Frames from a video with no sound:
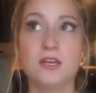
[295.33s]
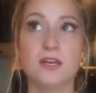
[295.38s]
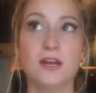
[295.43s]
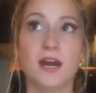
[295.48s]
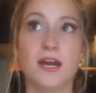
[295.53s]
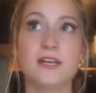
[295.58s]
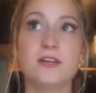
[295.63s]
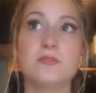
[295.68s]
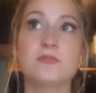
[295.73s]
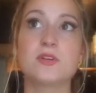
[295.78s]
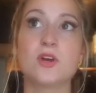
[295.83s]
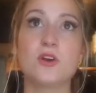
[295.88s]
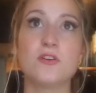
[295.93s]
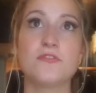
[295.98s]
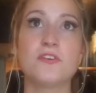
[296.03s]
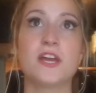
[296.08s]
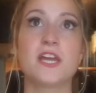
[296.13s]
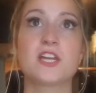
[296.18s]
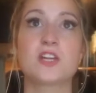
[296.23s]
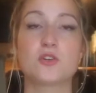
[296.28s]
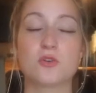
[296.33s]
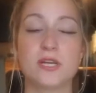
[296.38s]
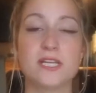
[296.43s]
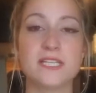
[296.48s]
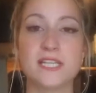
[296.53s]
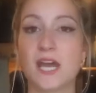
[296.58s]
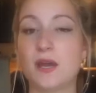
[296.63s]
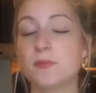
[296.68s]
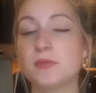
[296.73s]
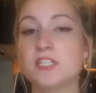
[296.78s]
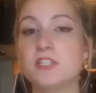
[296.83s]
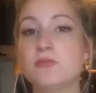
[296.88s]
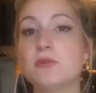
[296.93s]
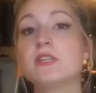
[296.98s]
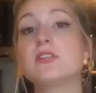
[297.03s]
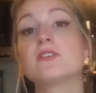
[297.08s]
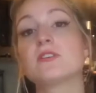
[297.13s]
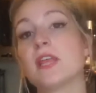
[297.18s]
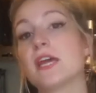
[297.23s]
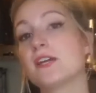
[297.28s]
I don't know if I agree in that. I mean, you
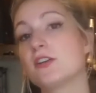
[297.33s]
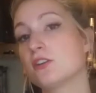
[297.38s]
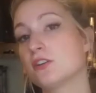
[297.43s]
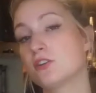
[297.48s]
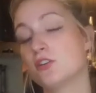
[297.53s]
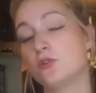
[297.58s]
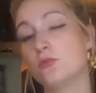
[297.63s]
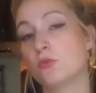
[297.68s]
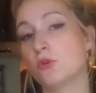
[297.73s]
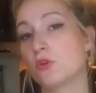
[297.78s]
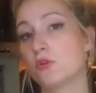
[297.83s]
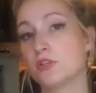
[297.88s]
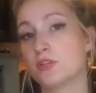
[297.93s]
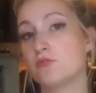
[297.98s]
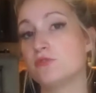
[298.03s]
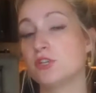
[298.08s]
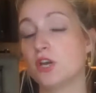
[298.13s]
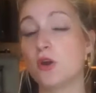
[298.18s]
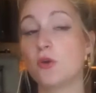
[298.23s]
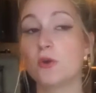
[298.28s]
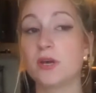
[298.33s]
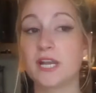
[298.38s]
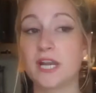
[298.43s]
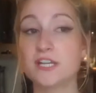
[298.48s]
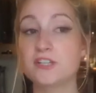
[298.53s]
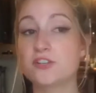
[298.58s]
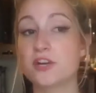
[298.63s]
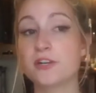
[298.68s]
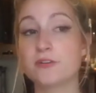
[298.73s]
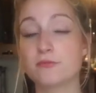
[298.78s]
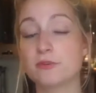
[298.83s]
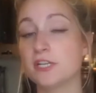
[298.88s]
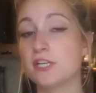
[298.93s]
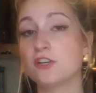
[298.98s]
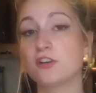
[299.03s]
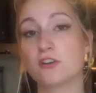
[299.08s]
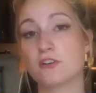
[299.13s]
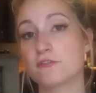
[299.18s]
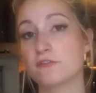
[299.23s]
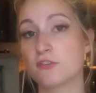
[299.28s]
either like her humor or you don't. And I tried reading
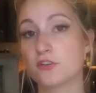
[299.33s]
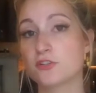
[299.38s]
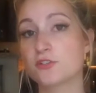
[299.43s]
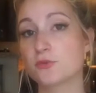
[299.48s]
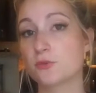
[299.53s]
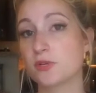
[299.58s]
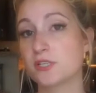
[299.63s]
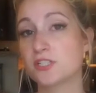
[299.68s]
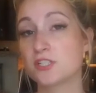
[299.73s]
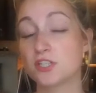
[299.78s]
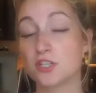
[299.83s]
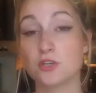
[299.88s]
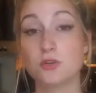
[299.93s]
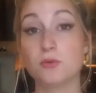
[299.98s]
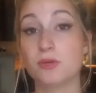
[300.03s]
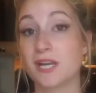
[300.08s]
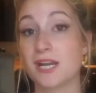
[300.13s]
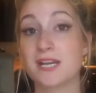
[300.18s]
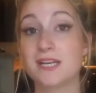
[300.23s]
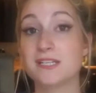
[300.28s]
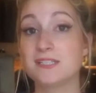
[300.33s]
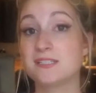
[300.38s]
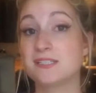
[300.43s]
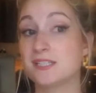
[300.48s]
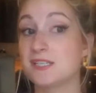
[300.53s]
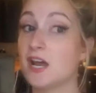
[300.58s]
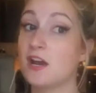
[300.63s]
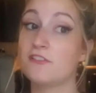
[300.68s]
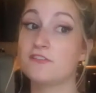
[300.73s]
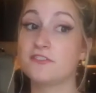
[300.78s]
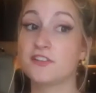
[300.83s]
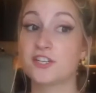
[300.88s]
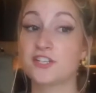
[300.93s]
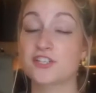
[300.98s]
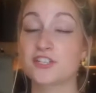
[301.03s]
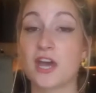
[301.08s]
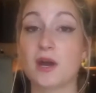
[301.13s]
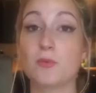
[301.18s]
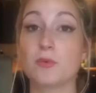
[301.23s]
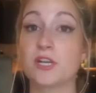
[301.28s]
her first one too, and I did not
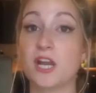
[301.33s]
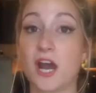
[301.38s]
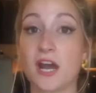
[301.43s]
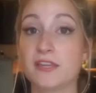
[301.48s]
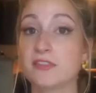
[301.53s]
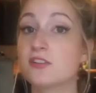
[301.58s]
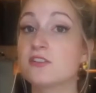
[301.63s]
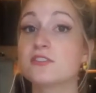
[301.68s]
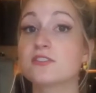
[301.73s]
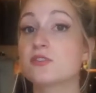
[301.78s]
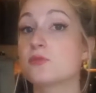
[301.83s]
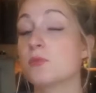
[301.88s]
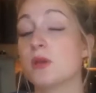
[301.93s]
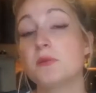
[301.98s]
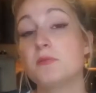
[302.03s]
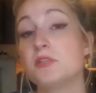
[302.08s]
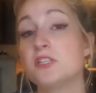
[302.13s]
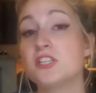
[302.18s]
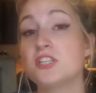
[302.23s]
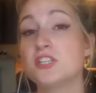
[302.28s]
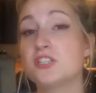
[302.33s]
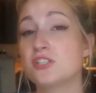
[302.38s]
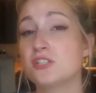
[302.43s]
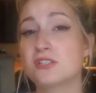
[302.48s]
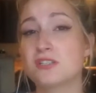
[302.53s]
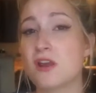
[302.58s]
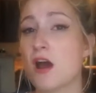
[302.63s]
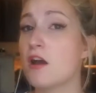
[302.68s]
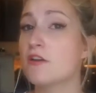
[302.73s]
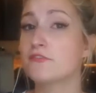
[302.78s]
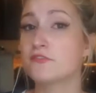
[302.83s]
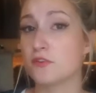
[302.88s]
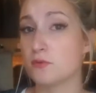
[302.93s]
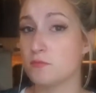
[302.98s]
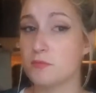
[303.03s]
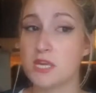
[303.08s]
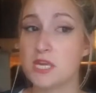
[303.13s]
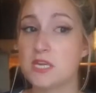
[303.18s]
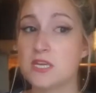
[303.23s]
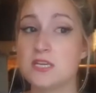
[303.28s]
finish that one either. So maybe she's just not for
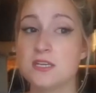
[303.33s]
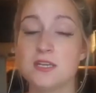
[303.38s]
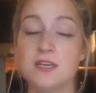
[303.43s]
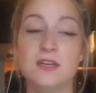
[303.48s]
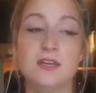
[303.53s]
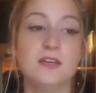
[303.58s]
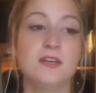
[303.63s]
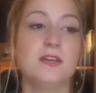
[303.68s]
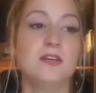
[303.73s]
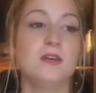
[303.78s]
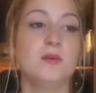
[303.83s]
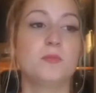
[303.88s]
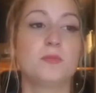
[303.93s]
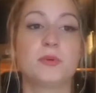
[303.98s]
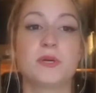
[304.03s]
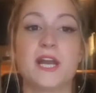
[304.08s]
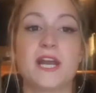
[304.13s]
me. But